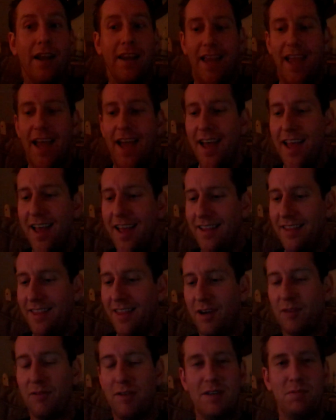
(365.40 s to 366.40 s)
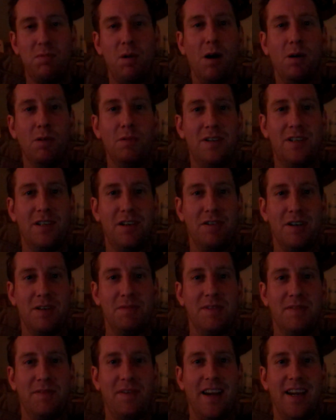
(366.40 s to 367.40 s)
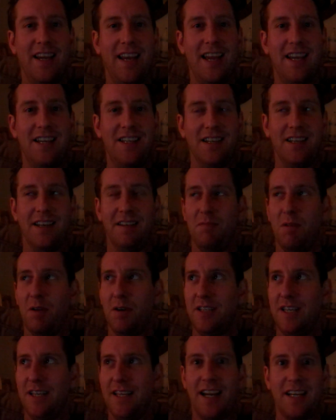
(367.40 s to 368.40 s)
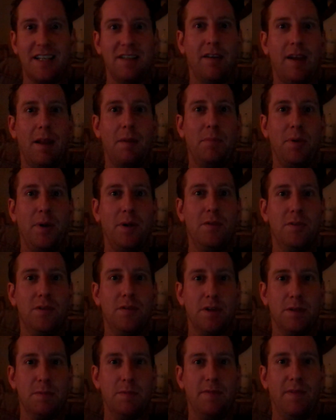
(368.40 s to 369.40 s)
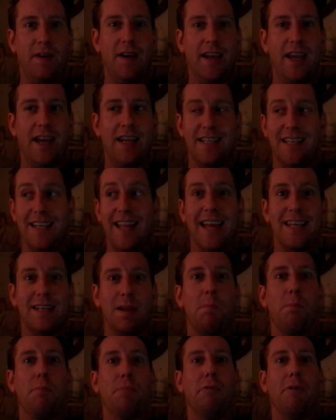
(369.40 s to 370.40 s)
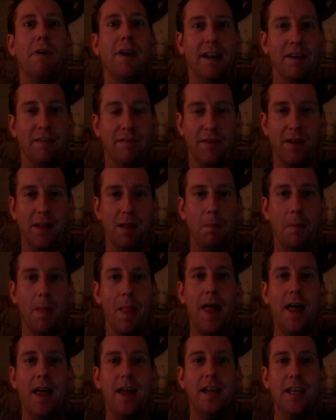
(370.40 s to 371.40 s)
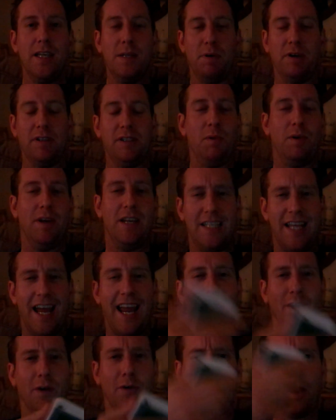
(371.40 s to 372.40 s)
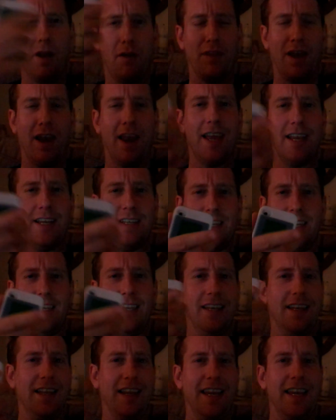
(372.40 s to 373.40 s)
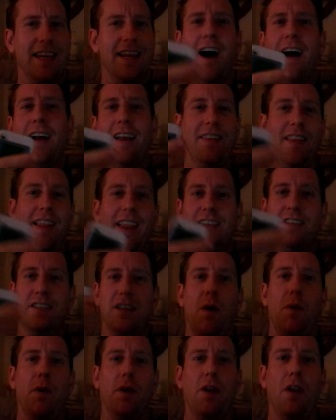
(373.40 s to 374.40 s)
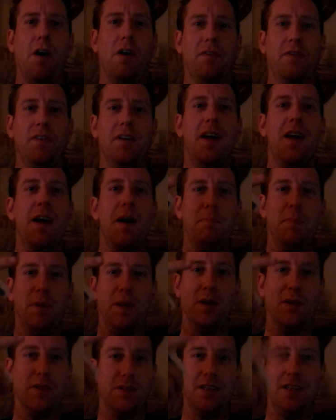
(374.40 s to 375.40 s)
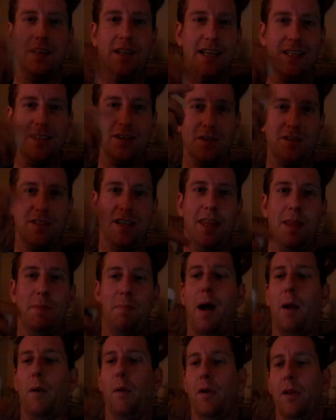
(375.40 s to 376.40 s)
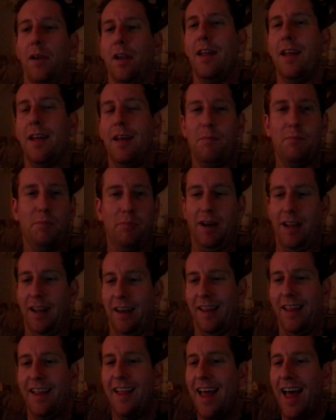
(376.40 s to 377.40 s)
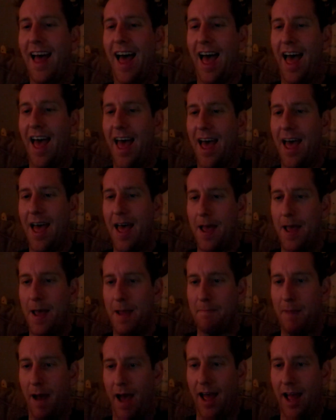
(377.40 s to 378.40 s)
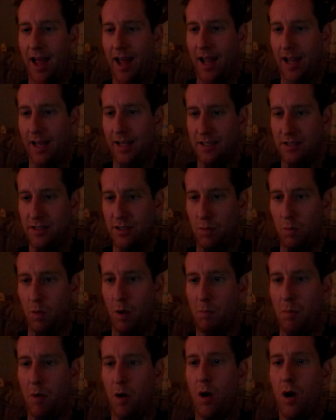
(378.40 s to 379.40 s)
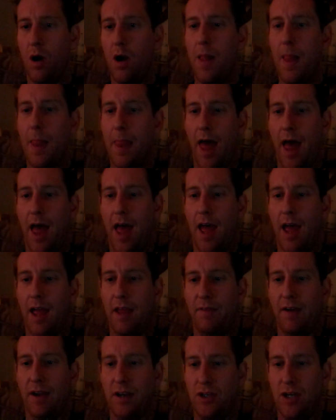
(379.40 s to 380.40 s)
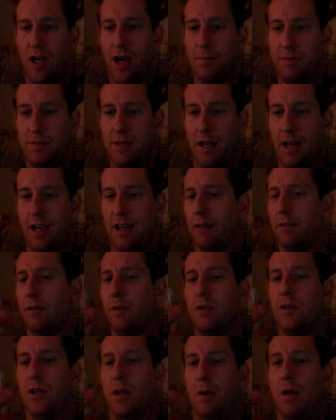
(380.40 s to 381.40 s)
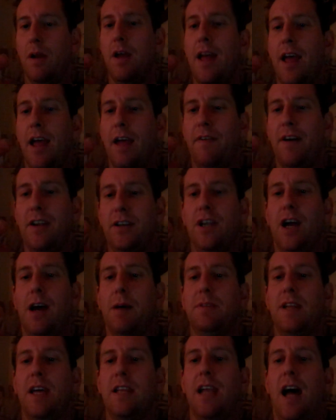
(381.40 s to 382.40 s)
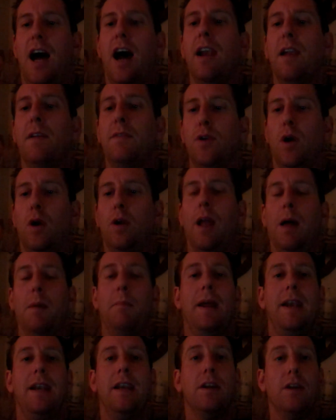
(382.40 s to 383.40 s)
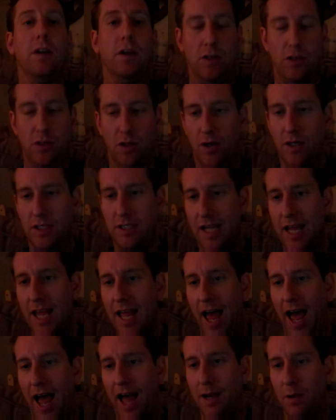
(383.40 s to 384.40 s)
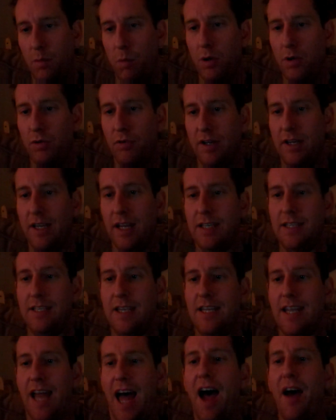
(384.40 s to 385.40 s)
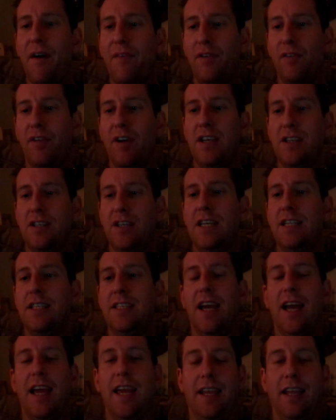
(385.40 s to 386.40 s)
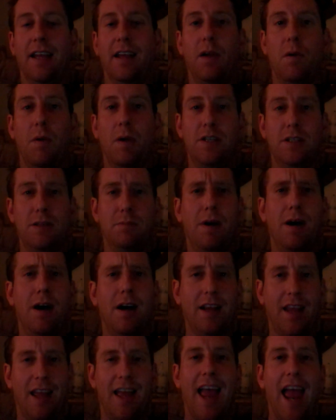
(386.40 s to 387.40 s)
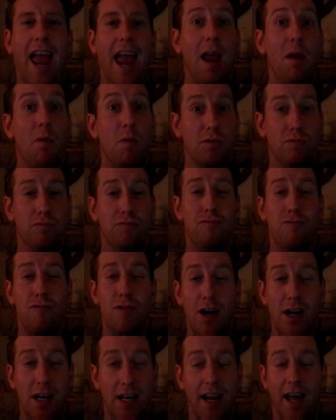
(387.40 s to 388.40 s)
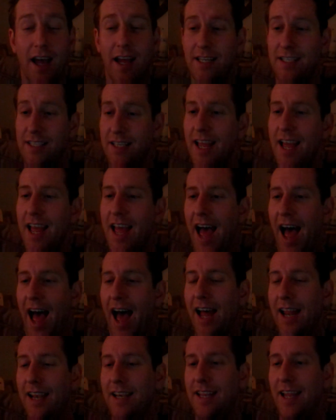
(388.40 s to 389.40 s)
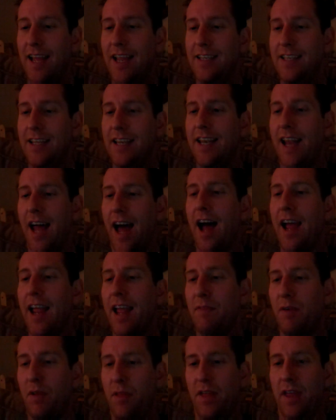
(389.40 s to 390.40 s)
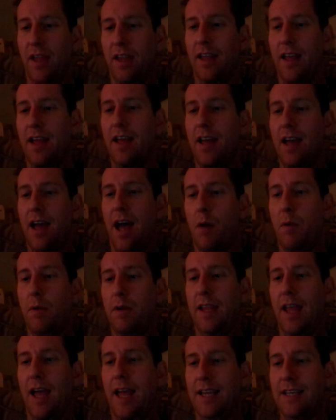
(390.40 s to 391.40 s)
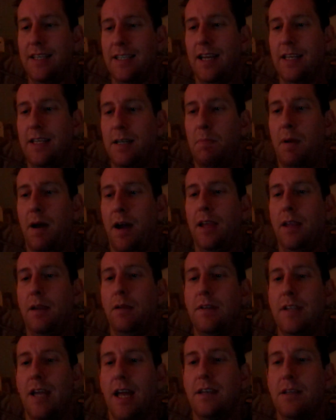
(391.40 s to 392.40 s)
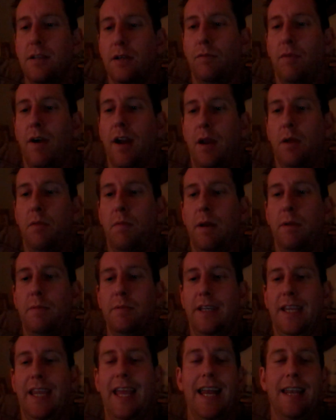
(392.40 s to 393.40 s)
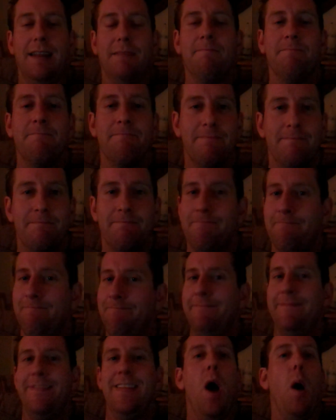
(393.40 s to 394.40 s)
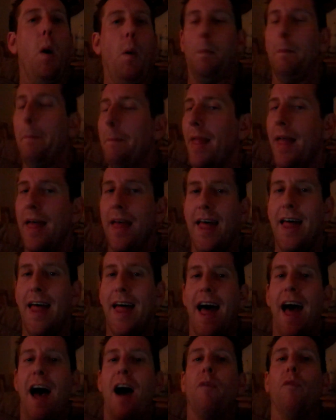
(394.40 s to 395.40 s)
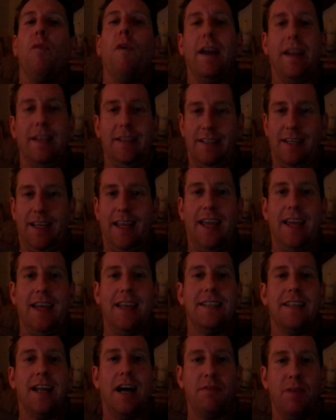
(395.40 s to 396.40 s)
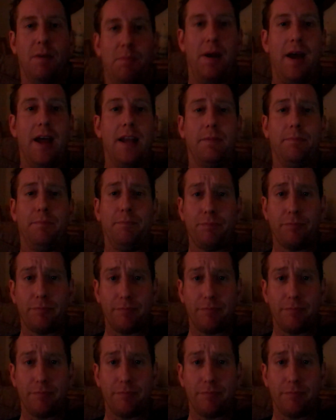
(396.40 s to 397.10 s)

yeah the Griswolds Christmas vacation what is it National Lampoon's Christmas vacation that is a brilliant film especially when he's turning on and off the lights and he can't get the lights to go on and off because he's not turned the power on Brilliant. Um, and let's do one more. Uh, Yvette Sharp, and I'll do two. Yvette Sharp says, I love chocolate and mint. Good choice. And Wandering Dad says, after eight cheesecake? Question mark. It was really nice. And uh, did I ever think I would get excited by a utensil rack when I was a kid? No. Right, it is time for bed.